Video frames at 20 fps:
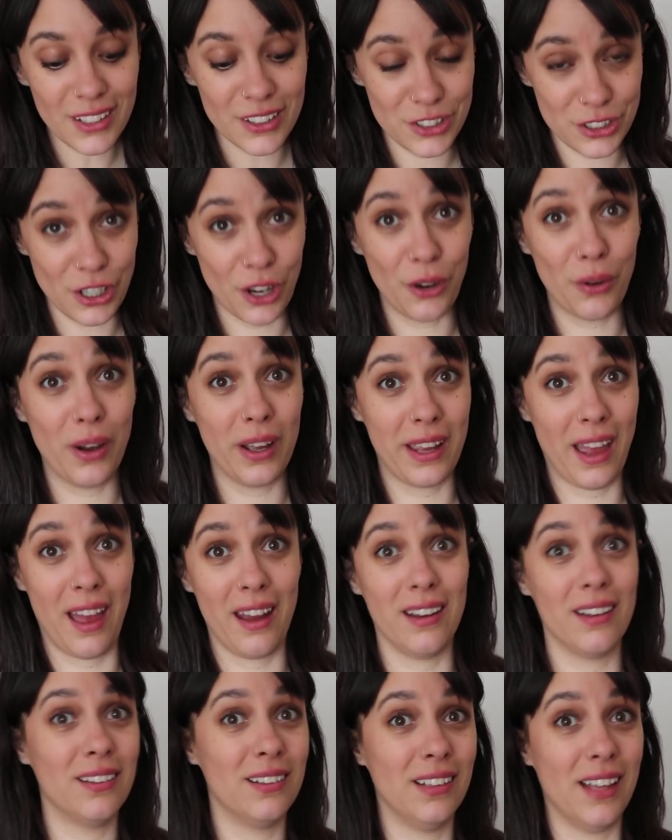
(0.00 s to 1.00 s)
So
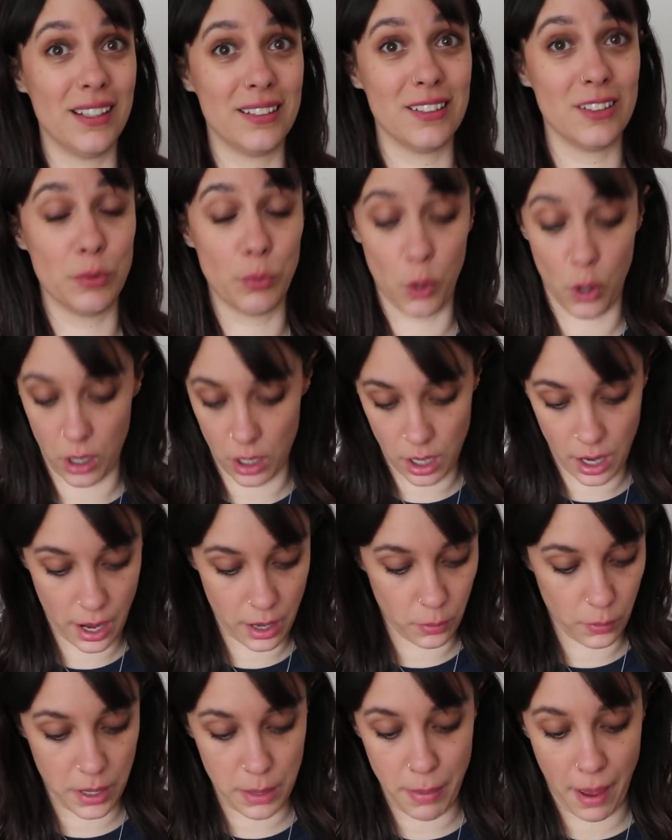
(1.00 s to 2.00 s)
again, less is more,
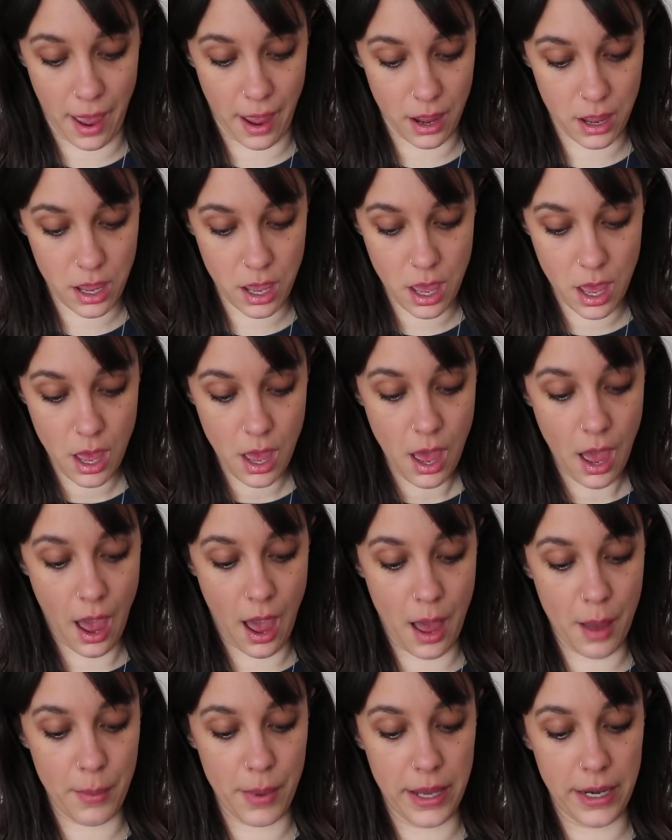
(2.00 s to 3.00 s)
cut way back.
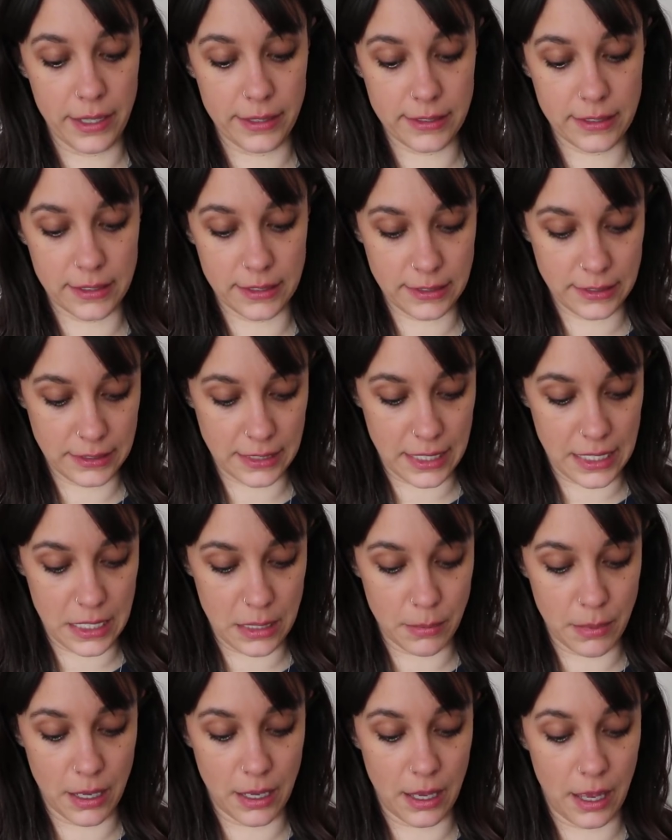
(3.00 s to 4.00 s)
And it's the
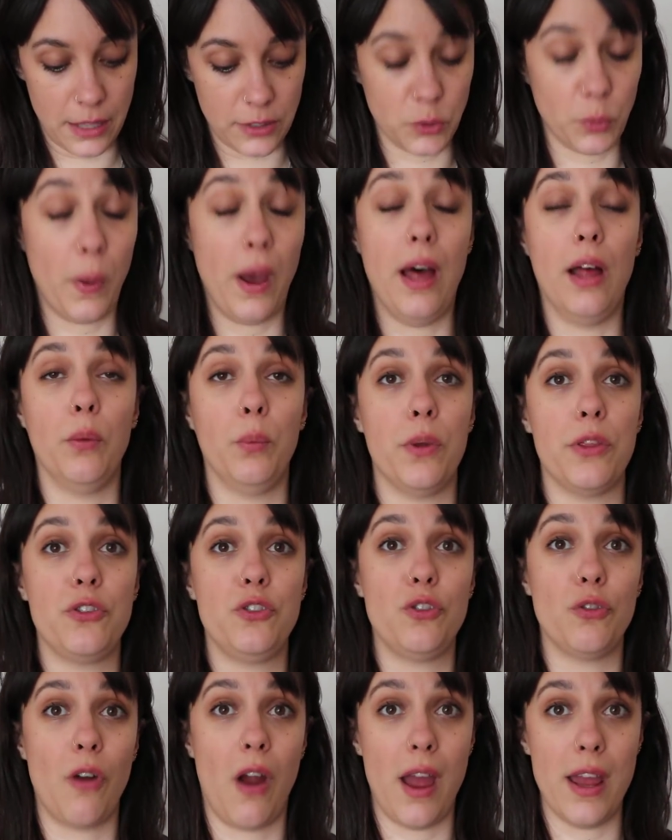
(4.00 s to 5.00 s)
same as well
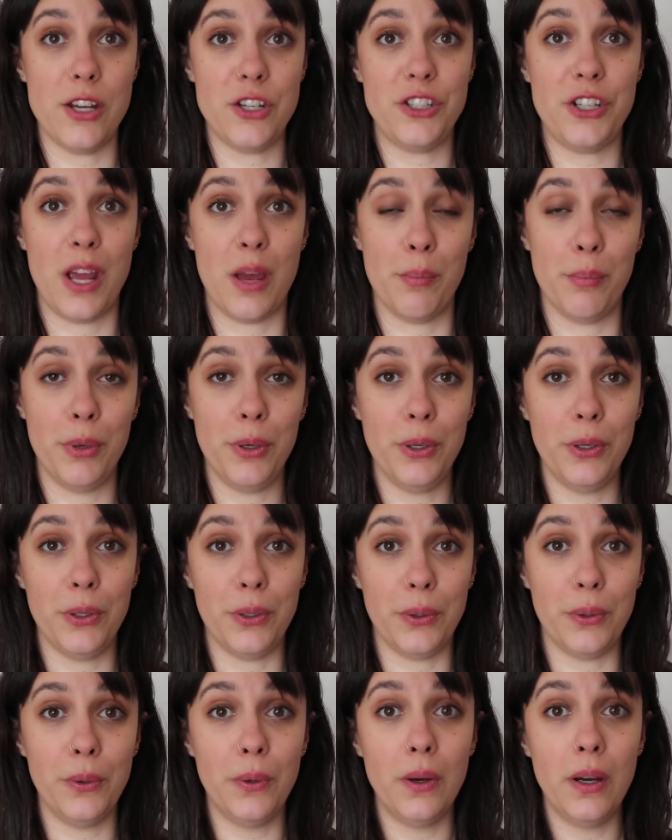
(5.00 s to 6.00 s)
with dry
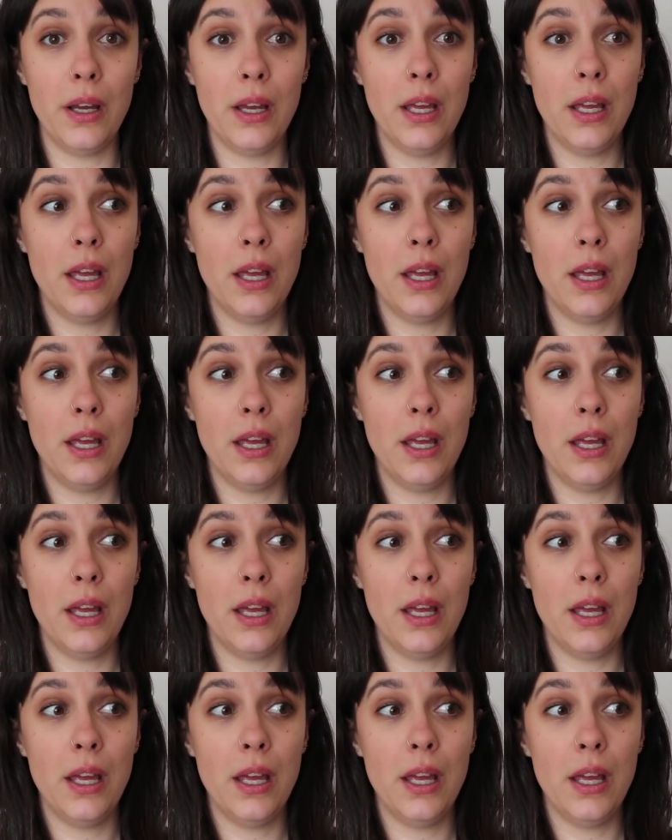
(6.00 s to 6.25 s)
shampoo.